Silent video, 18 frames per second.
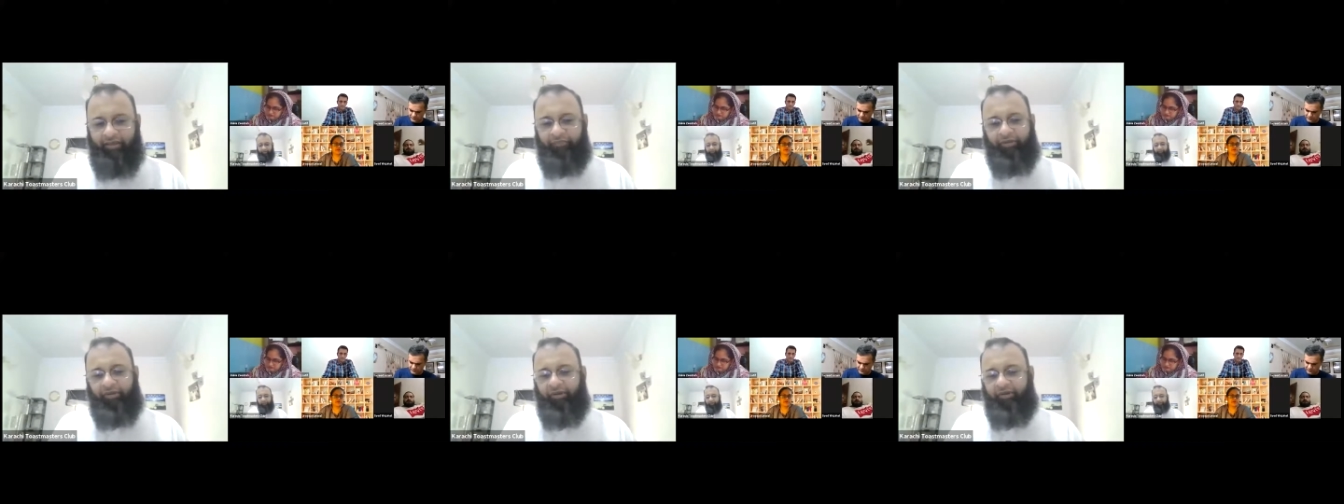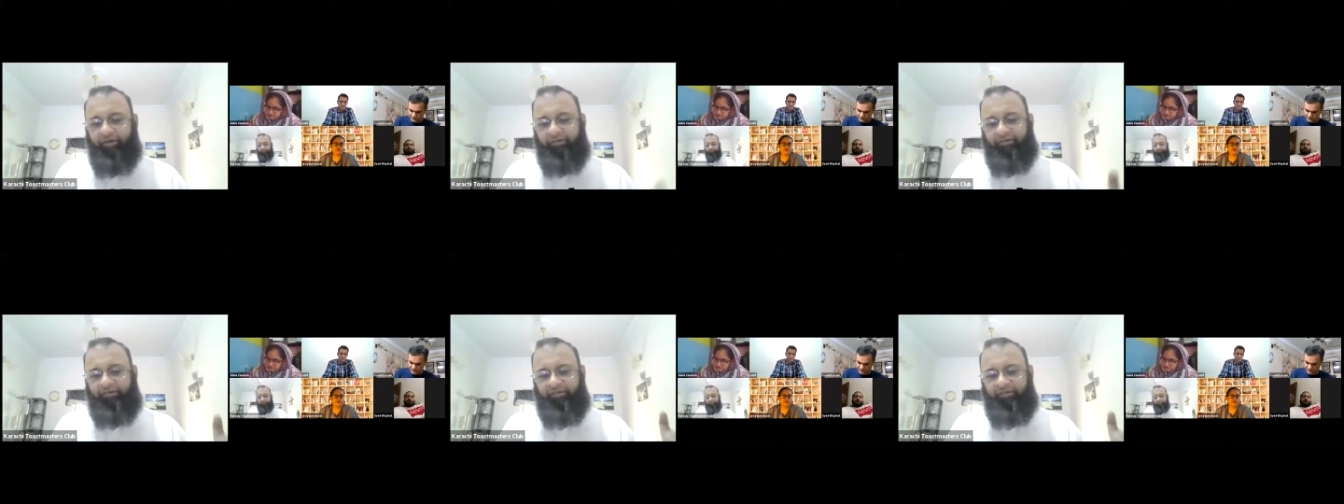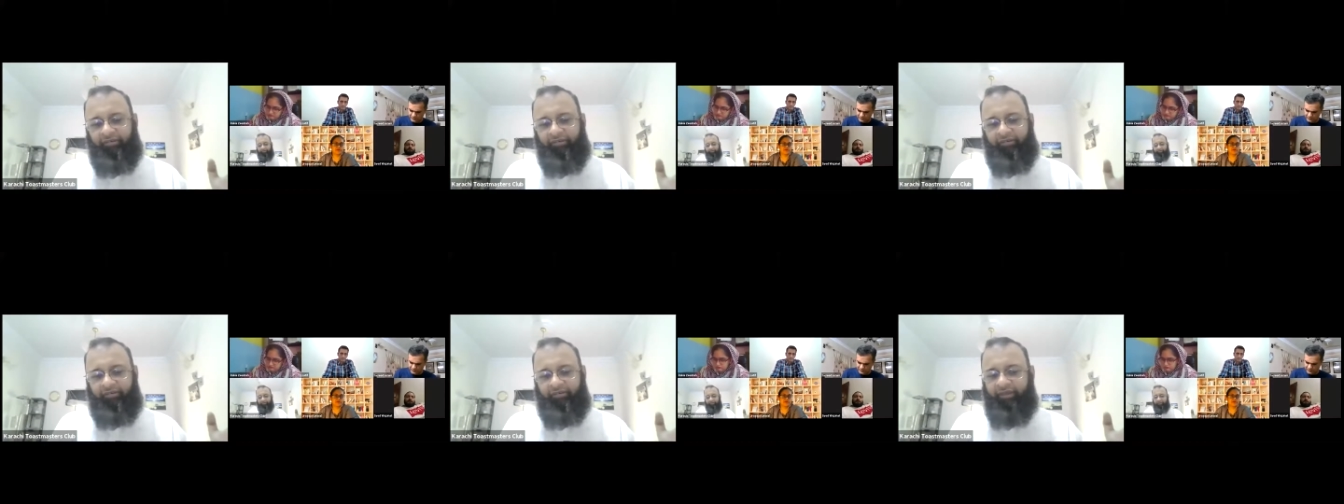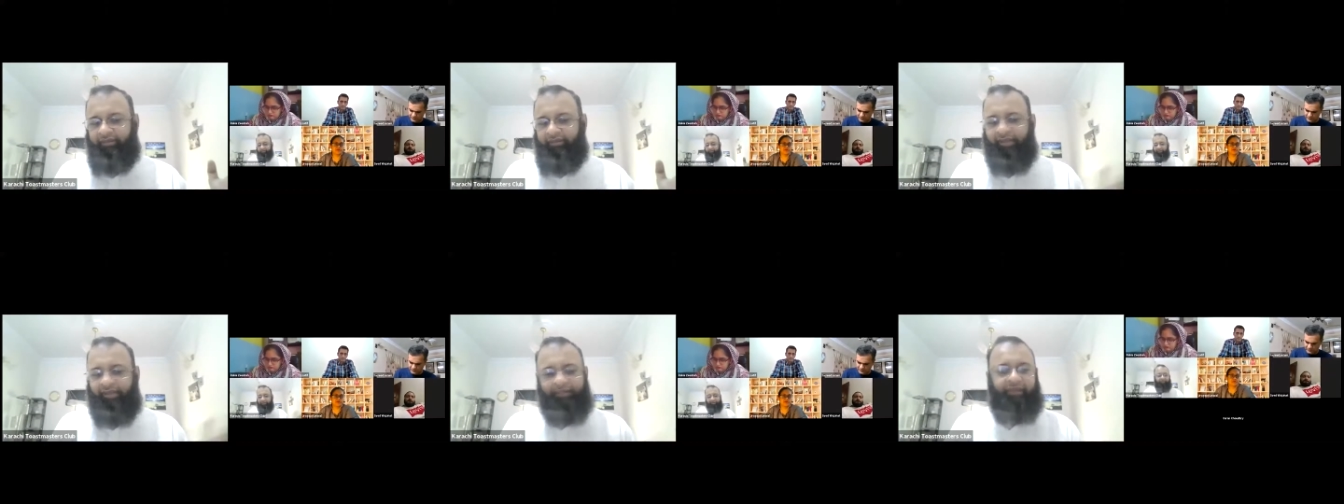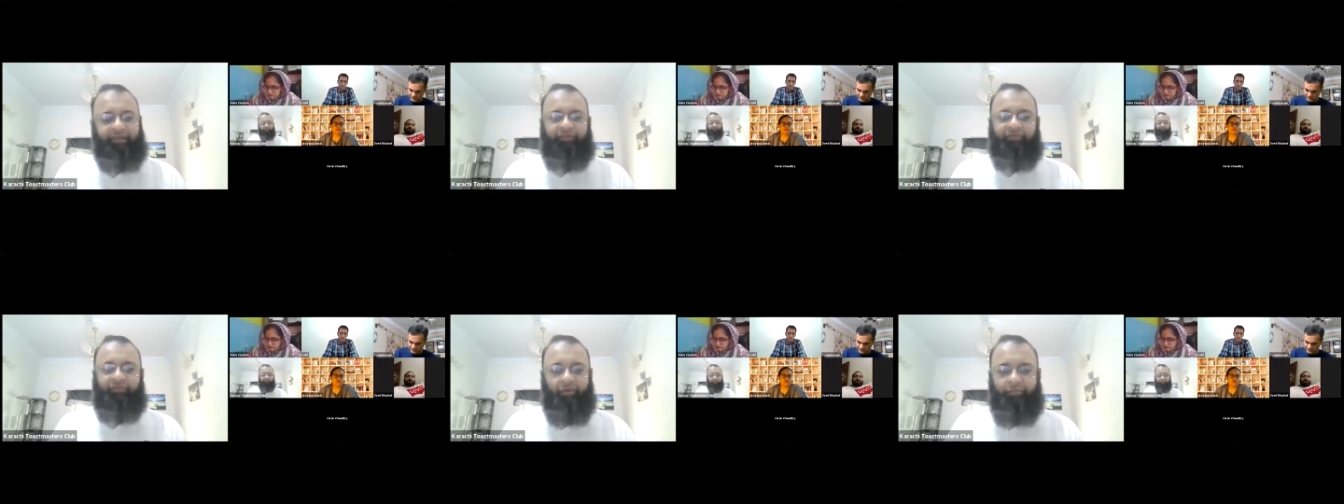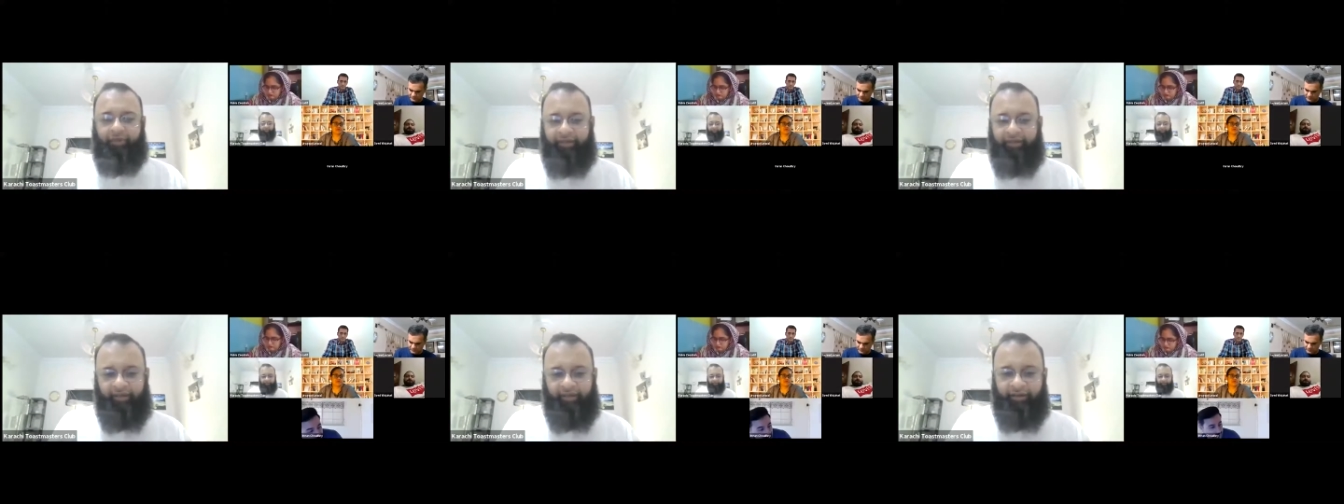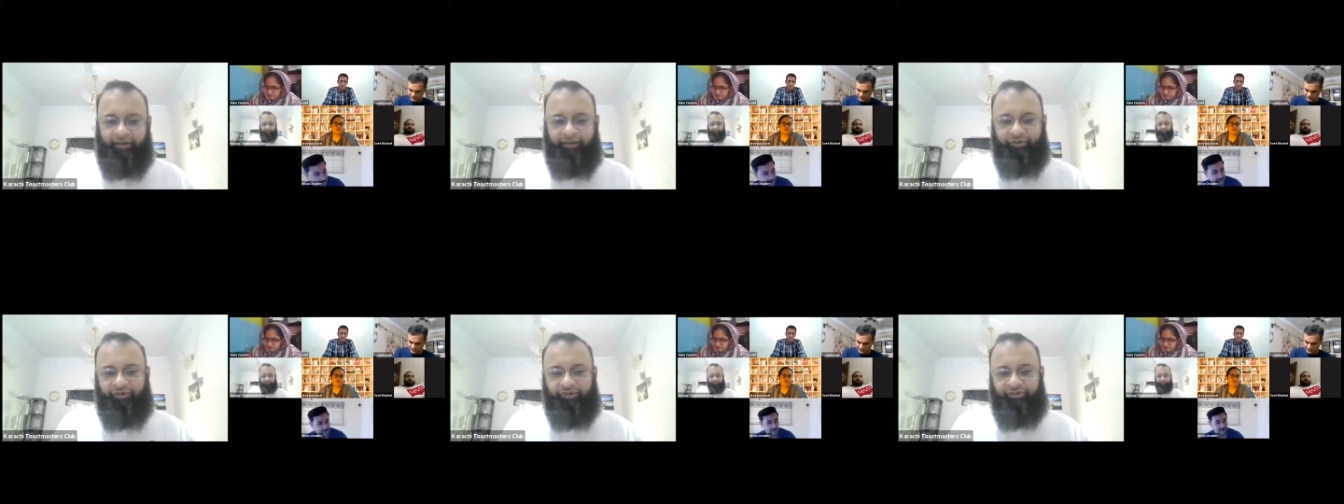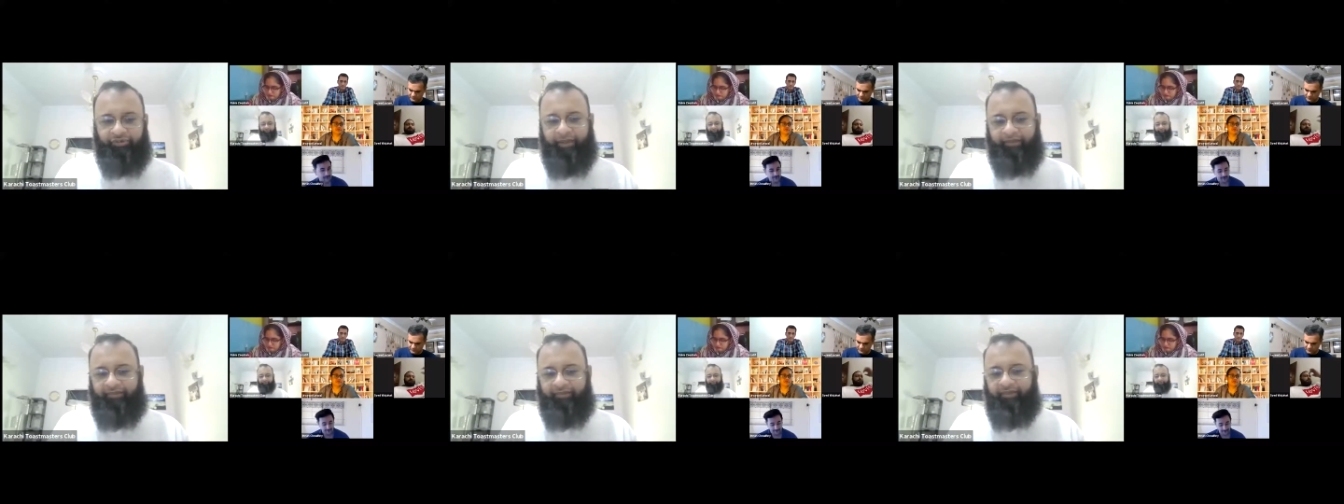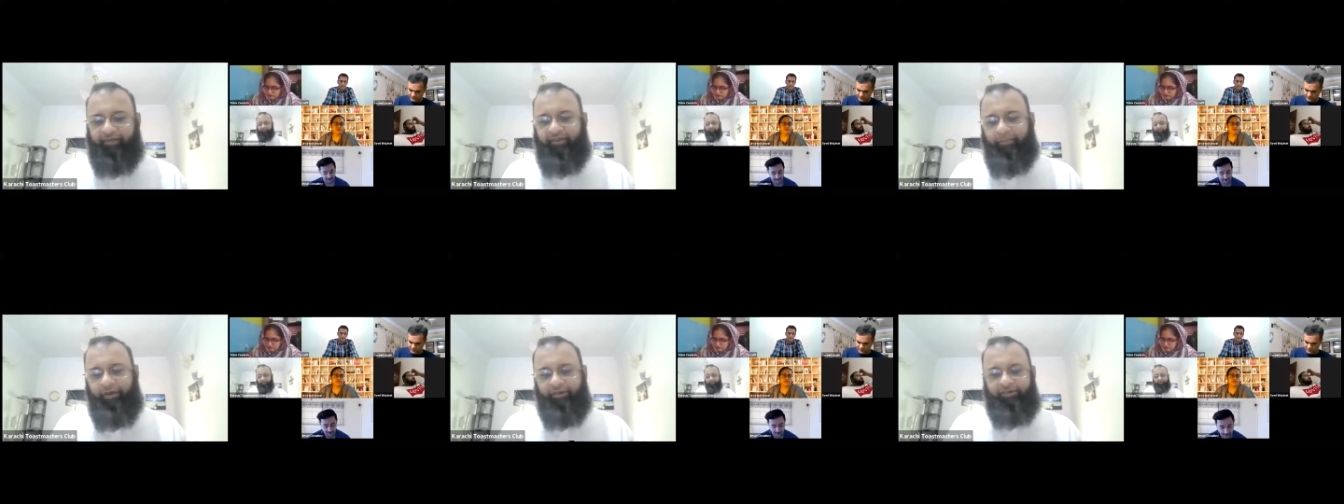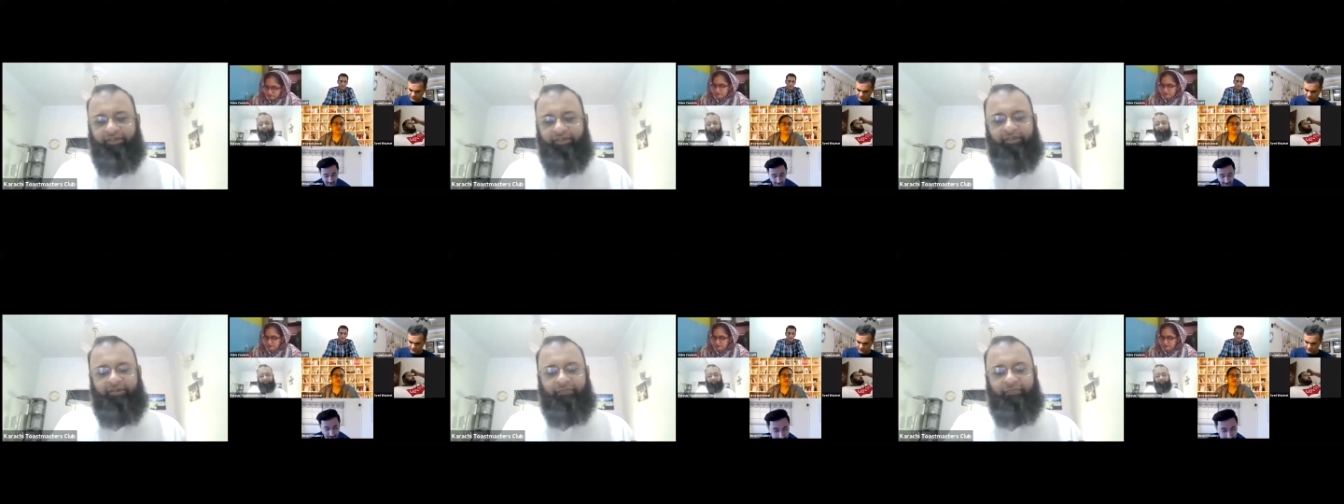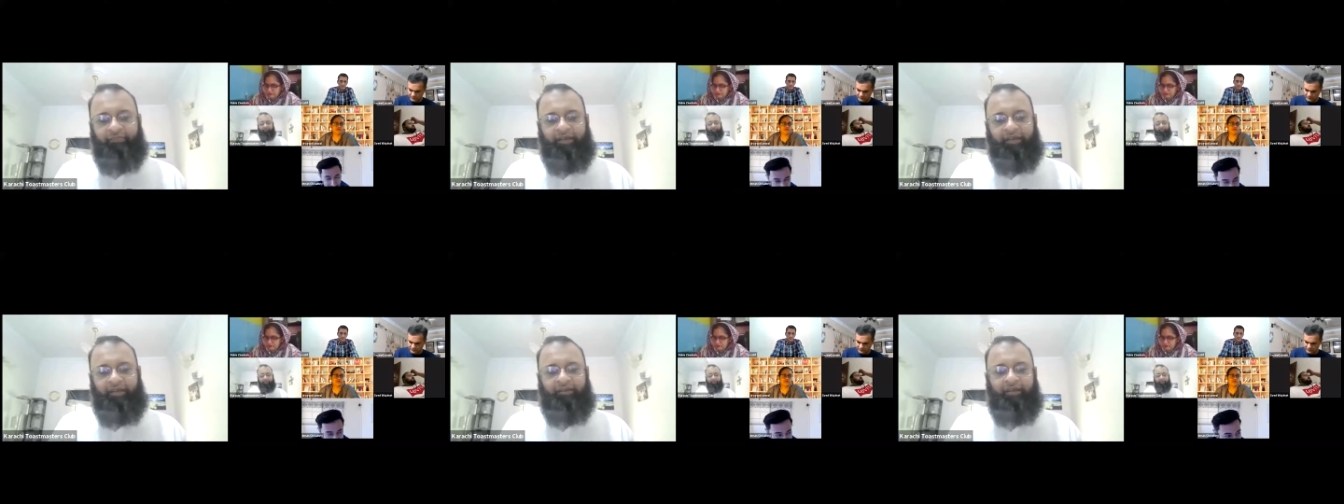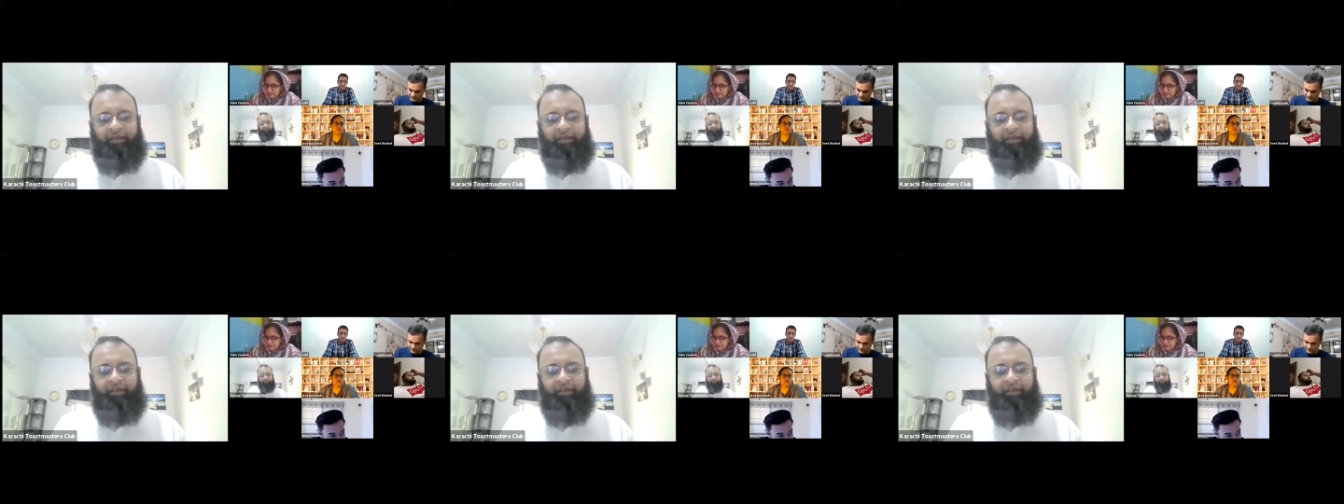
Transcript: because there's nothing forbidden in Toastmasters about it. But